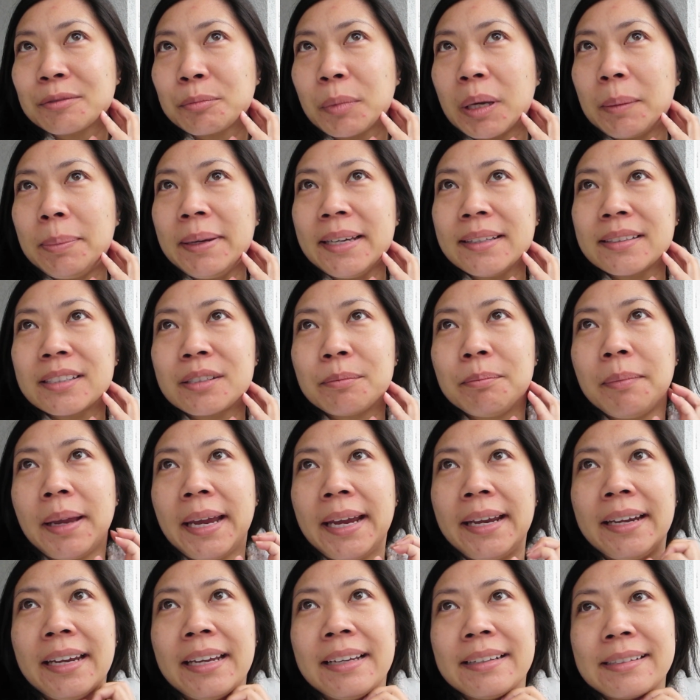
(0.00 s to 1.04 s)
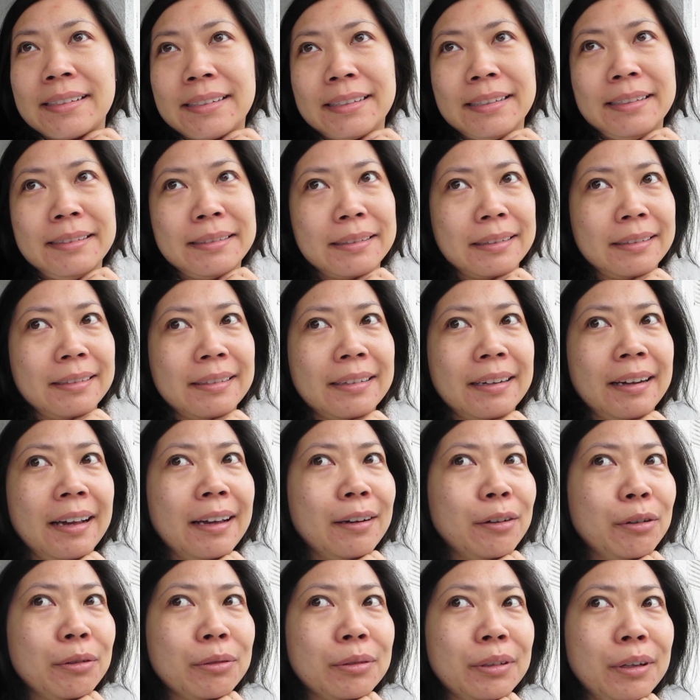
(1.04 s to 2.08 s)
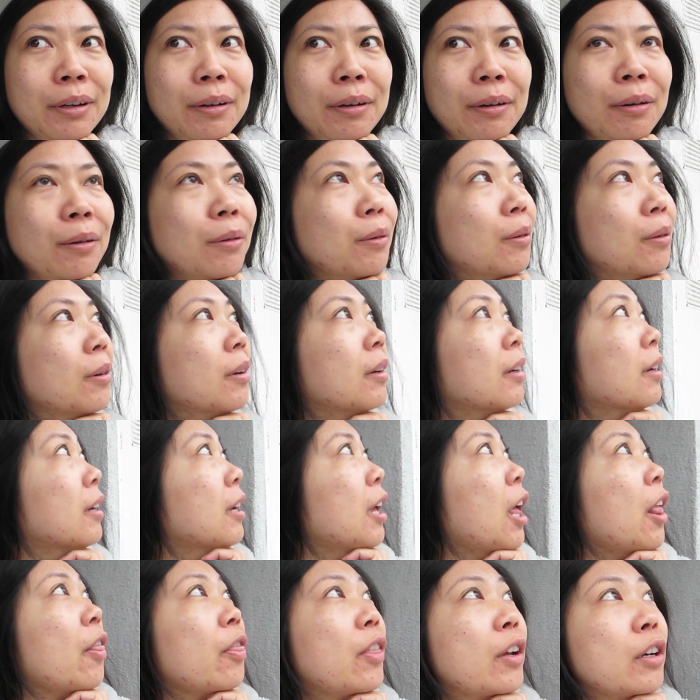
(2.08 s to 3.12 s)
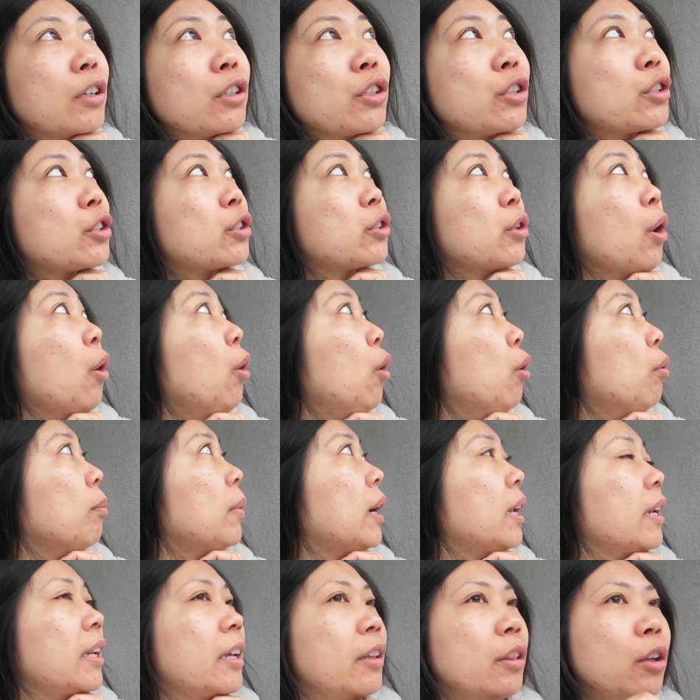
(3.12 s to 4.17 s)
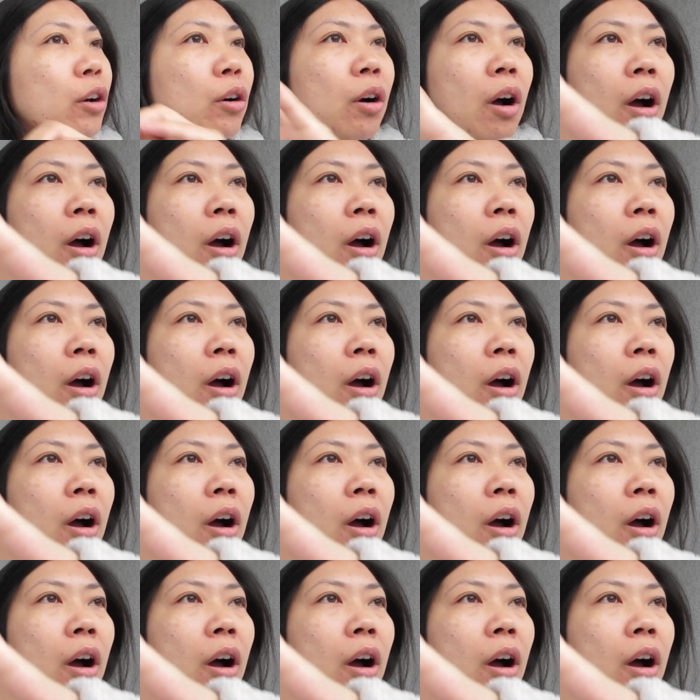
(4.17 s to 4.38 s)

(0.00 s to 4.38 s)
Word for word: Maybe it's mating season. I don't know. There's so many though